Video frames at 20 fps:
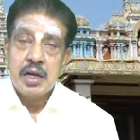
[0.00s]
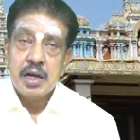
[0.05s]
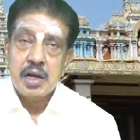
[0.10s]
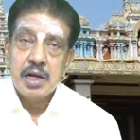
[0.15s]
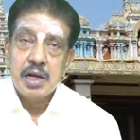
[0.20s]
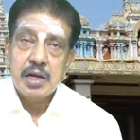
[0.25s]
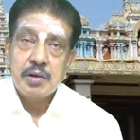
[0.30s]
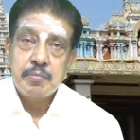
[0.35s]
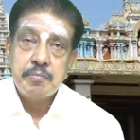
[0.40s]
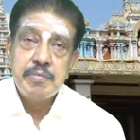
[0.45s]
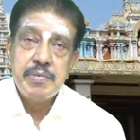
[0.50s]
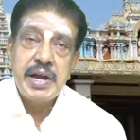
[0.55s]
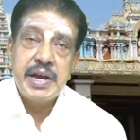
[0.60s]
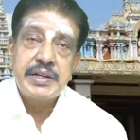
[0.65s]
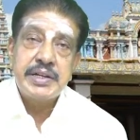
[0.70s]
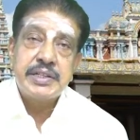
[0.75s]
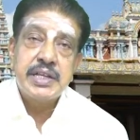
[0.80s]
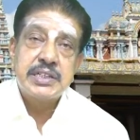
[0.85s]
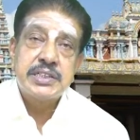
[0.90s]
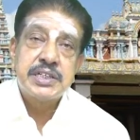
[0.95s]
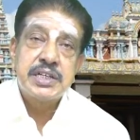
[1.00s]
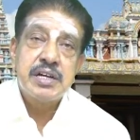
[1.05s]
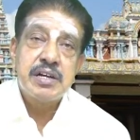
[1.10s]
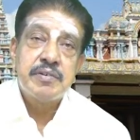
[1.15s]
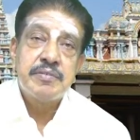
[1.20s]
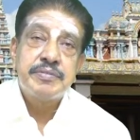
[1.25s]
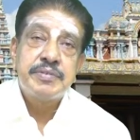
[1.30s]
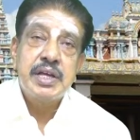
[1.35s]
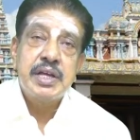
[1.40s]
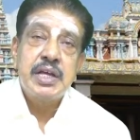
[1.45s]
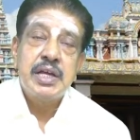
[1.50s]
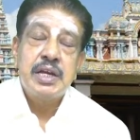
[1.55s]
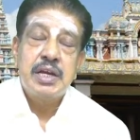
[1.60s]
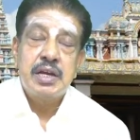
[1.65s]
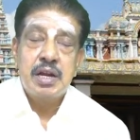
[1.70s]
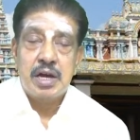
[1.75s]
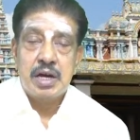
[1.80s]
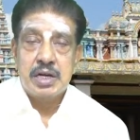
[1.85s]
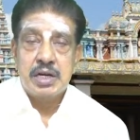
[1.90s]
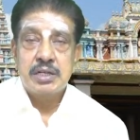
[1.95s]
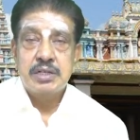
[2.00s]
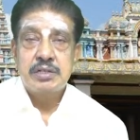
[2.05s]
made darshan of the Lord,